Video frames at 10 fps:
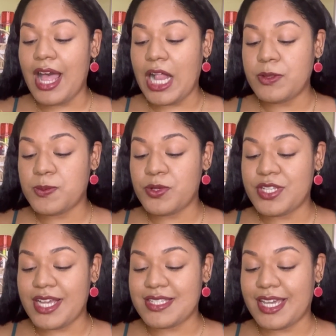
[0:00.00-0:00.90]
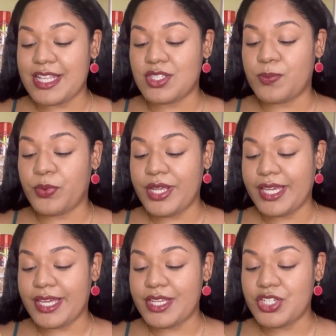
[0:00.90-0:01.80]
helps protect against
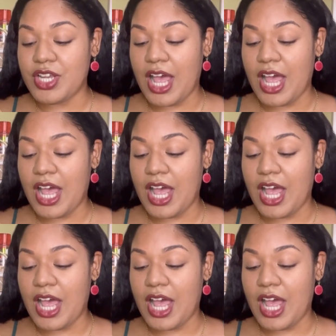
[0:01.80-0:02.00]
breakage,